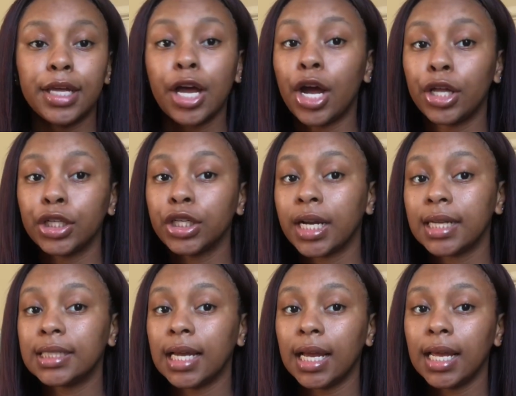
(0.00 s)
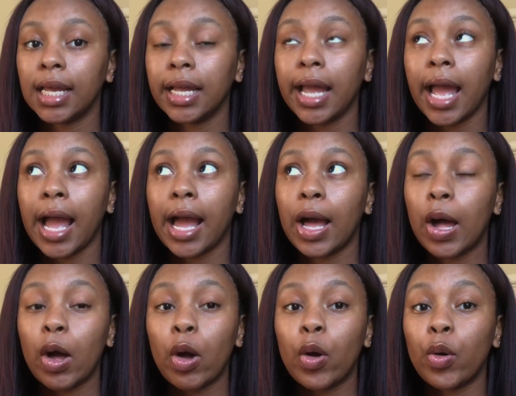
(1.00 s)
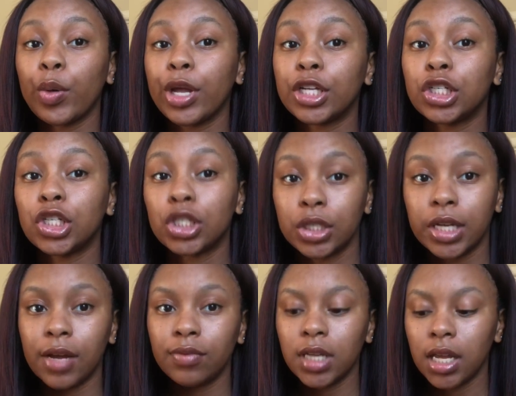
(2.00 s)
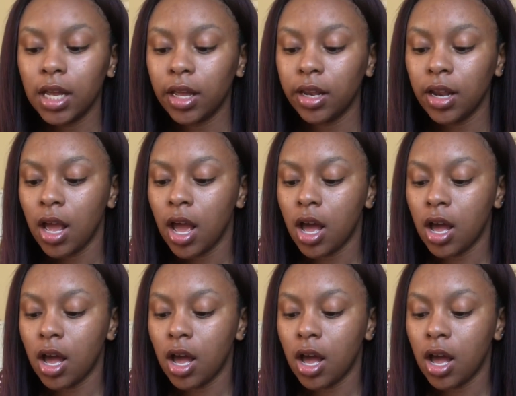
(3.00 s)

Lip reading: the color not taking how it should have taken,